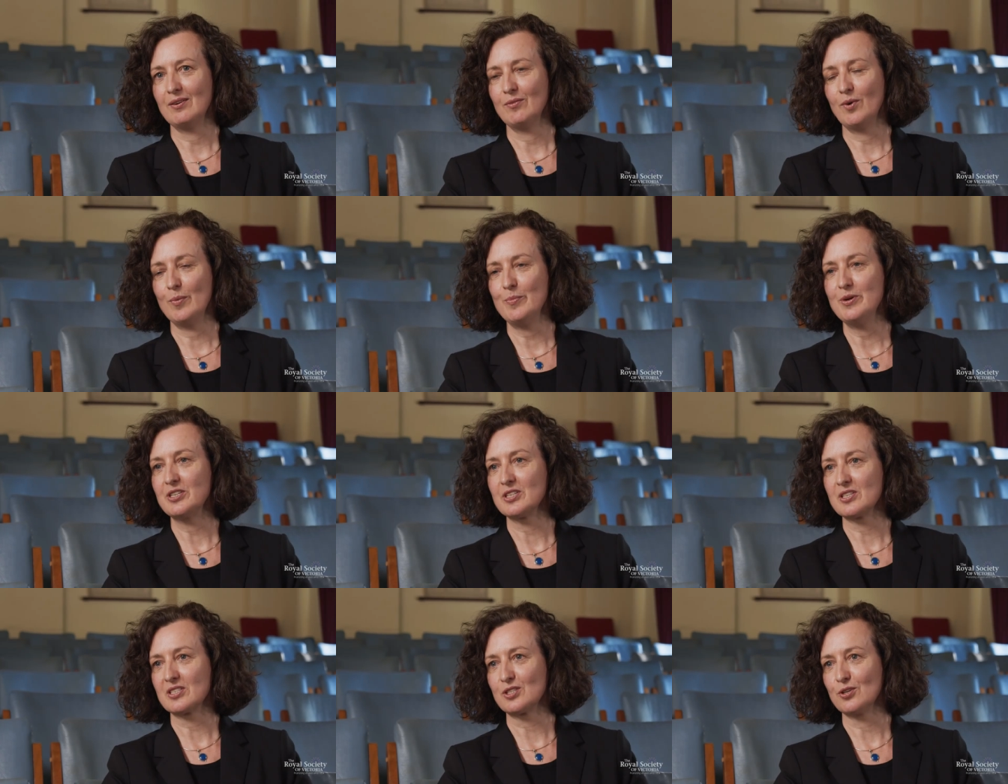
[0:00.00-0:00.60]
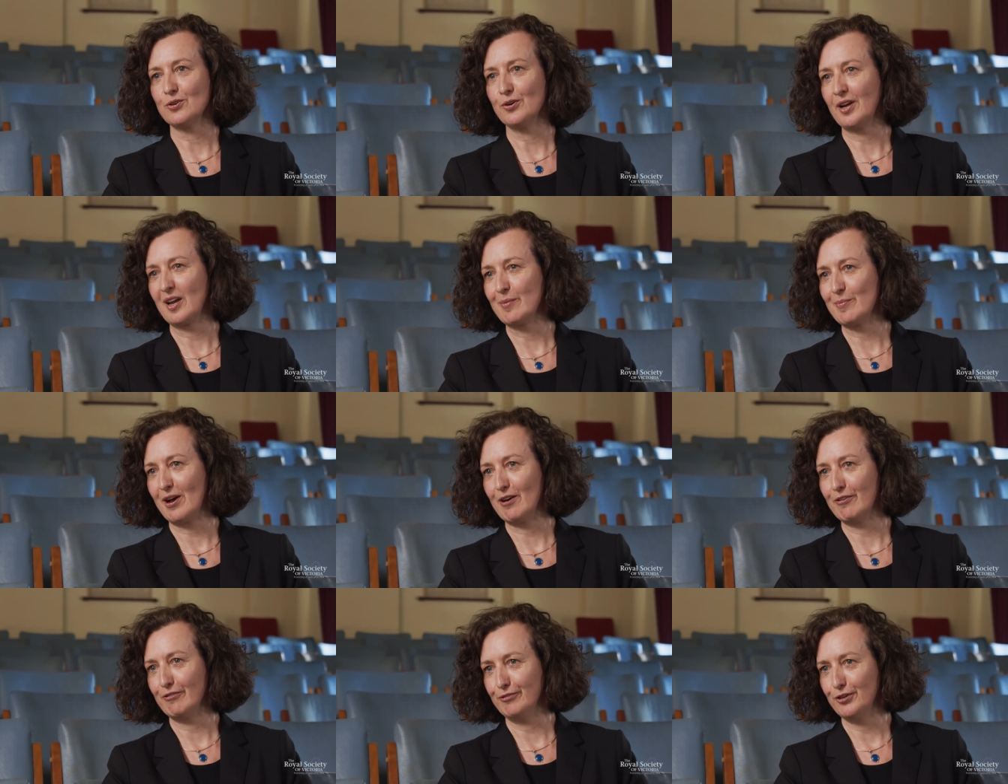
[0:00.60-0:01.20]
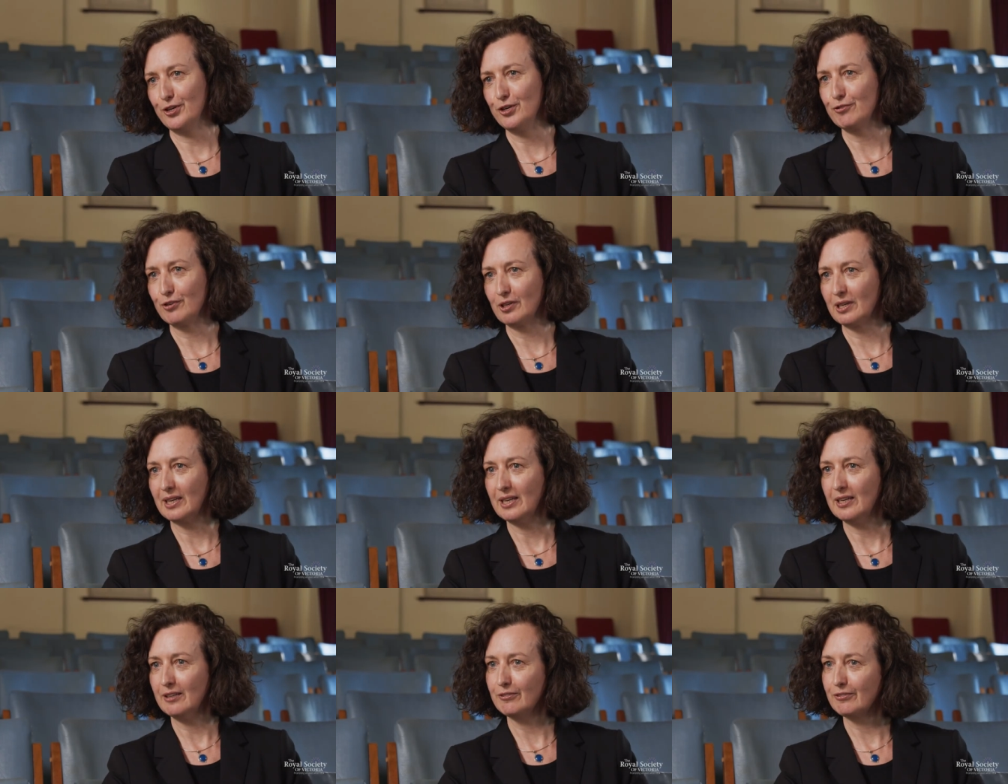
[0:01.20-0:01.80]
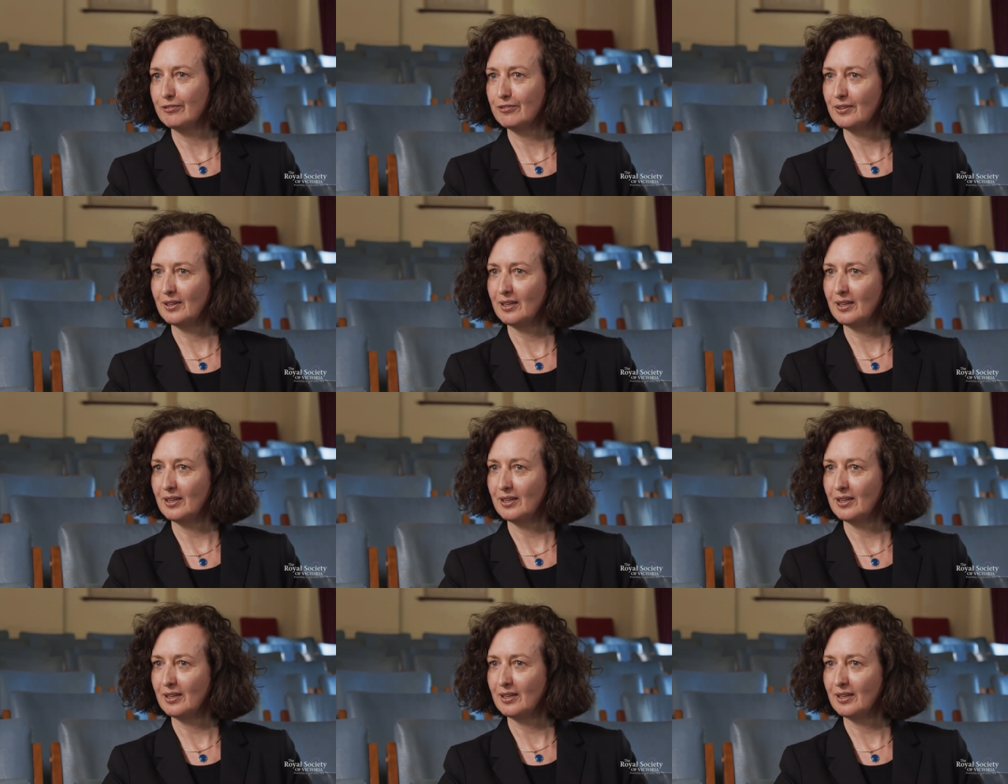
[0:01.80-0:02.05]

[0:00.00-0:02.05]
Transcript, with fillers: When we're just talking about food relief,